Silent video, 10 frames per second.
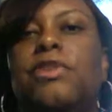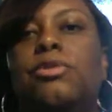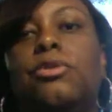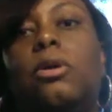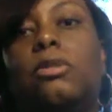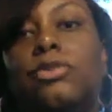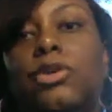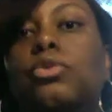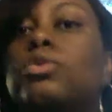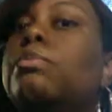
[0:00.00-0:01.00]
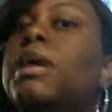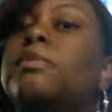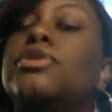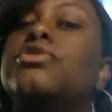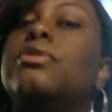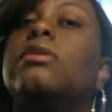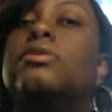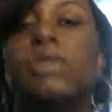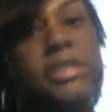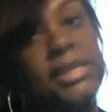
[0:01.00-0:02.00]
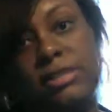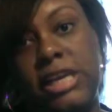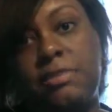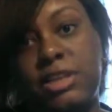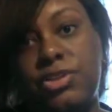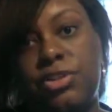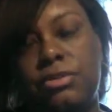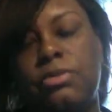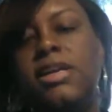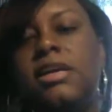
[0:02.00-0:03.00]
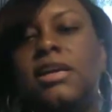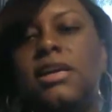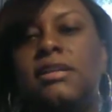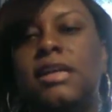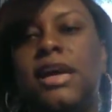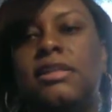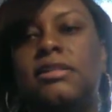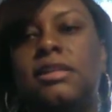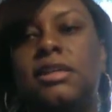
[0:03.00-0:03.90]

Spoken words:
with all of you who may be struggling with that same issue. That